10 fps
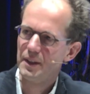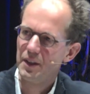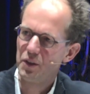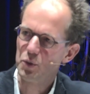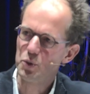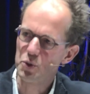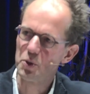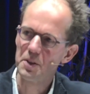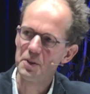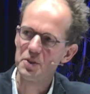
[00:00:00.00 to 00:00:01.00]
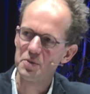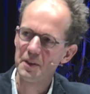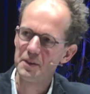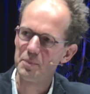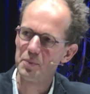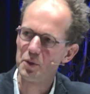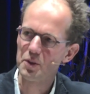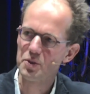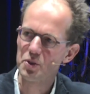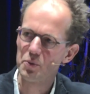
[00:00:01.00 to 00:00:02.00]
a good soil is very
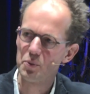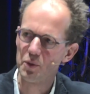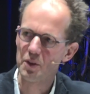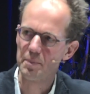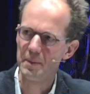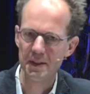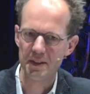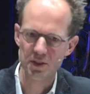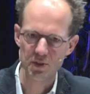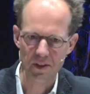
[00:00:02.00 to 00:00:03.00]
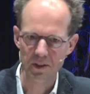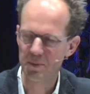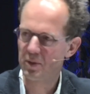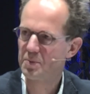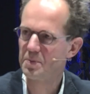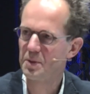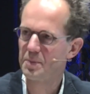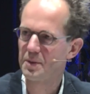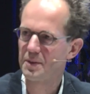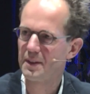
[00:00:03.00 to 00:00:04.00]
important, so rock bed is terrible to put up
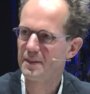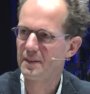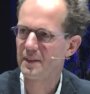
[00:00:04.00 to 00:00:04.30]
your tent.